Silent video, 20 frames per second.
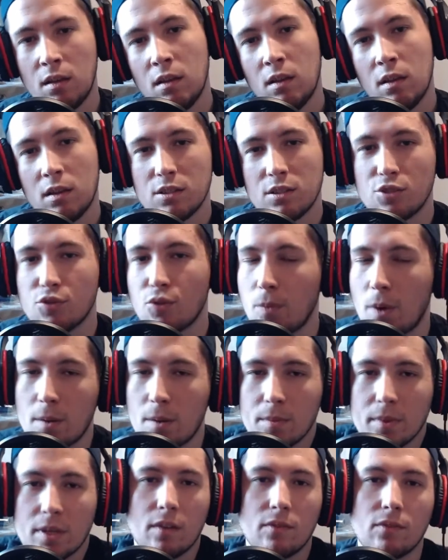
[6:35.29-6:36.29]
just
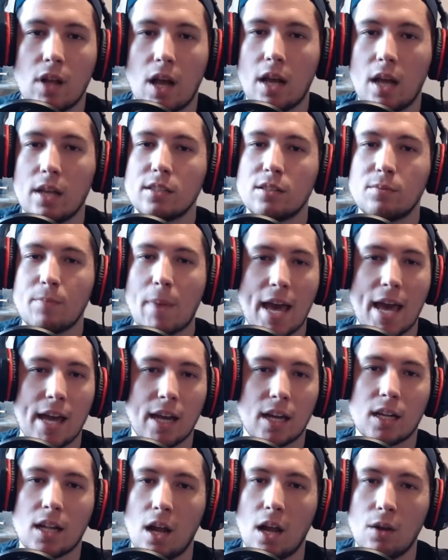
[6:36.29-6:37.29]
remind me of like spare
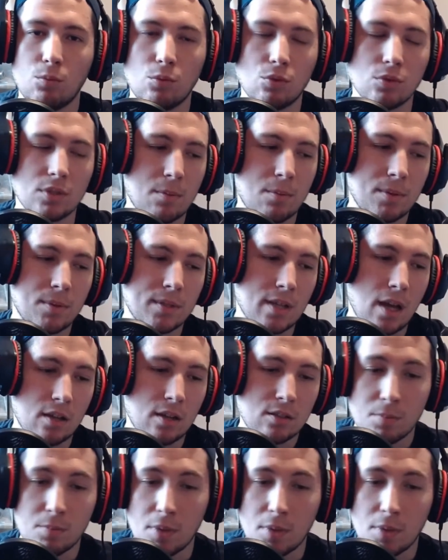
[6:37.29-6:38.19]
Clone Wars episodes.